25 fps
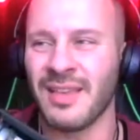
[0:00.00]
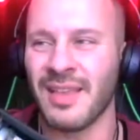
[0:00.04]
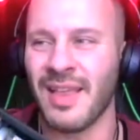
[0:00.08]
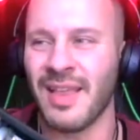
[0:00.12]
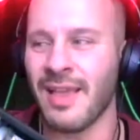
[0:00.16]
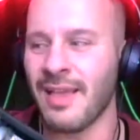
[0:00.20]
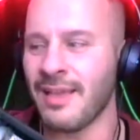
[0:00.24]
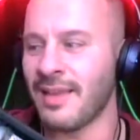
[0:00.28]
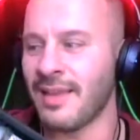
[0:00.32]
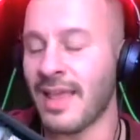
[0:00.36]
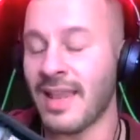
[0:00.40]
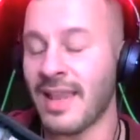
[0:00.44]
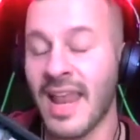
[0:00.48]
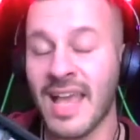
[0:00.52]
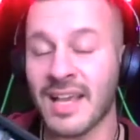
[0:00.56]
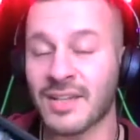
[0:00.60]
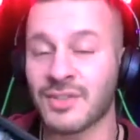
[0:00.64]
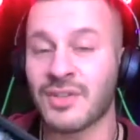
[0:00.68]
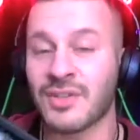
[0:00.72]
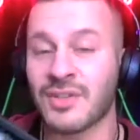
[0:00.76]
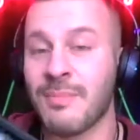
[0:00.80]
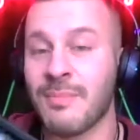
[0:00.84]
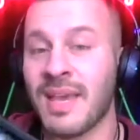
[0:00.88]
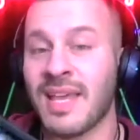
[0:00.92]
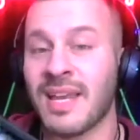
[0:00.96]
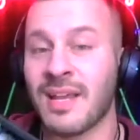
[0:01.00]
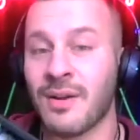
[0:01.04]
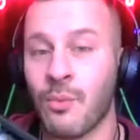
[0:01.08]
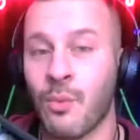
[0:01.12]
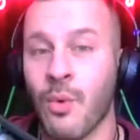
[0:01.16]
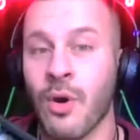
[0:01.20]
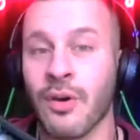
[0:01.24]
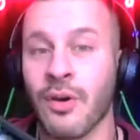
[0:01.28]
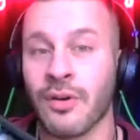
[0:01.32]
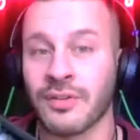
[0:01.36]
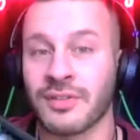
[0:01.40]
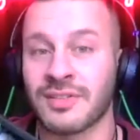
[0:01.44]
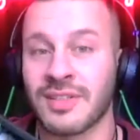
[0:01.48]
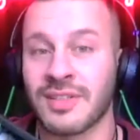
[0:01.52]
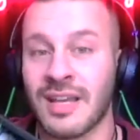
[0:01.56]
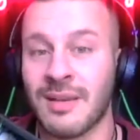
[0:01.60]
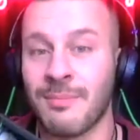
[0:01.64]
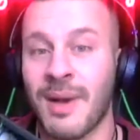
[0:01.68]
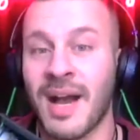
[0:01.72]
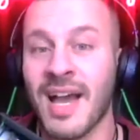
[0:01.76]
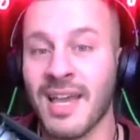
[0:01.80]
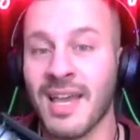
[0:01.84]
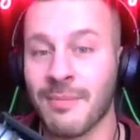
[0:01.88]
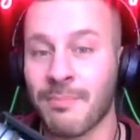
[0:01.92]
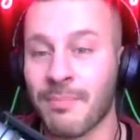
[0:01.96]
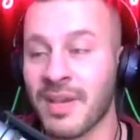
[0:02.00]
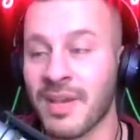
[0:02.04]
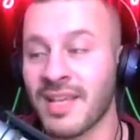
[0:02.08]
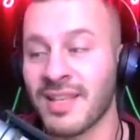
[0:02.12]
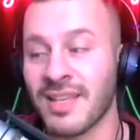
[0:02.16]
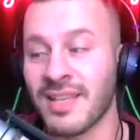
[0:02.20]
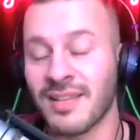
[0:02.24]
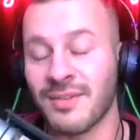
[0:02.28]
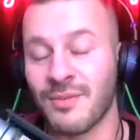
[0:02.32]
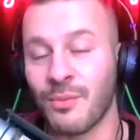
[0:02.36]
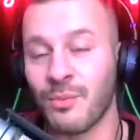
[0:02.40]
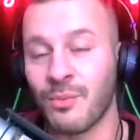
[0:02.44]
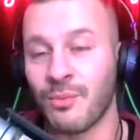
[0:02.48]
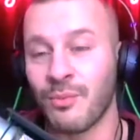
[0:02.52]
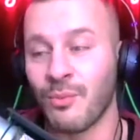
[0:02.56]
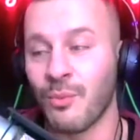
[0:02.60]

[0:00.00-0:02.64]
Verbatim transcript: it it actually made it worse, in my opinion.